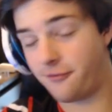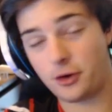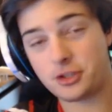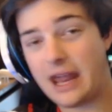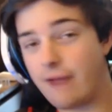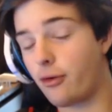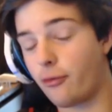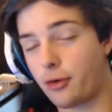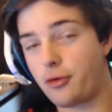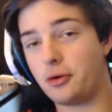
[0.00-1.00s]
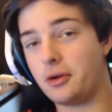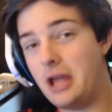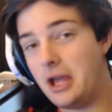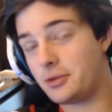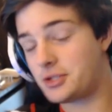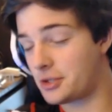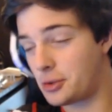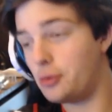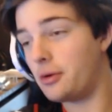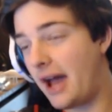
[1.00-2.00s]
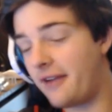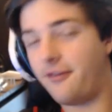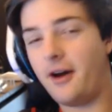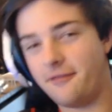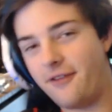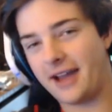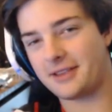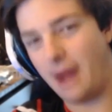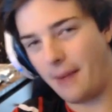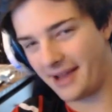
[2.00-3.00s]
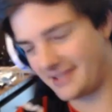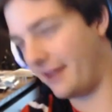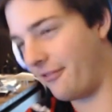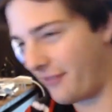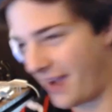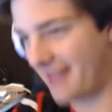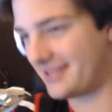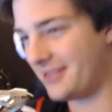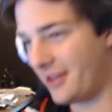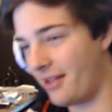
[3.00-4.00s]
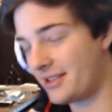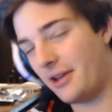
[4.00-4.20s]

First ever recruit which is a cool kind of fun fact about myself if you guys didn't know that.